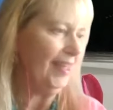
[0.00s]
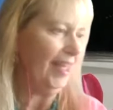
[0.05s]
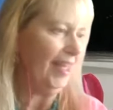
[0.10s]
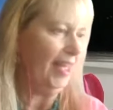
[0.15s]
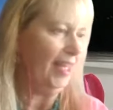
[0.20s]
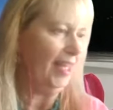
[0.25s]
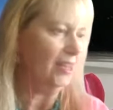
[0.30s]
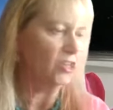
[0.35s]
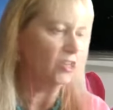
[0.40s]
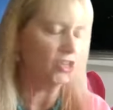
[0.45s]

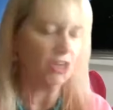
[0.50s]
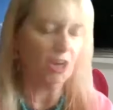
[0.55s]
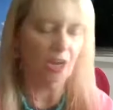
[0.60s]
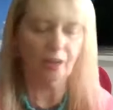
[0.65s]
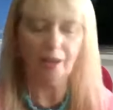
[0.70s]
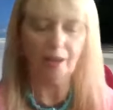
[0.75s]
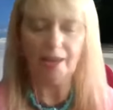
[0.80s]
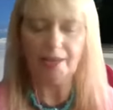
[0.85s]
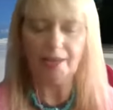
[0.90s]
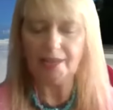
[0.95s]
And
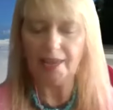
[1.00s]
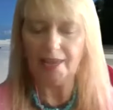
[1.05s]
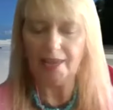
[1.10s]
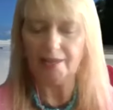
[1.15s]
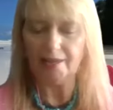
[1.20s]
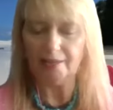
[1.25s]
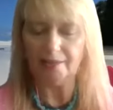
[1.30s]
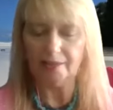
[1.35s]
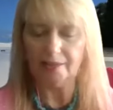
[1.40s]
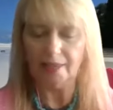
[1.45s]
shungite
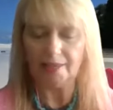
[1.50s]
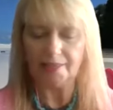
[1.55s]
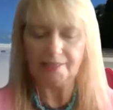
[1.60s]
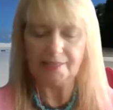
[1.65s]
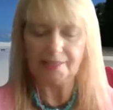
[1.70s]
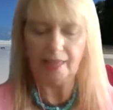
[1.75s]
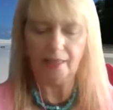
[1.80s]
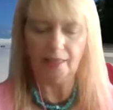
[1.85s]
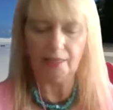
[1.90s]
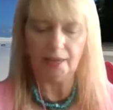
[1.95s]
and like
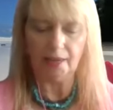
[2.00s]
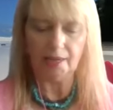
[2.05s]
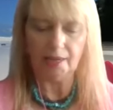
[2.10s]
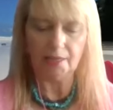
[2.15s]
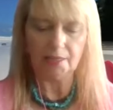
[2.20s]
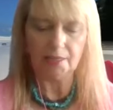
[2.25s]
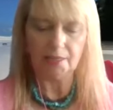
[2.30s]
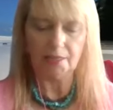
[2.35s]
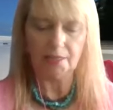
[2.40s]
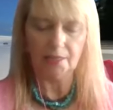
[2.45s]

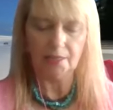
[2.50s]
selenite.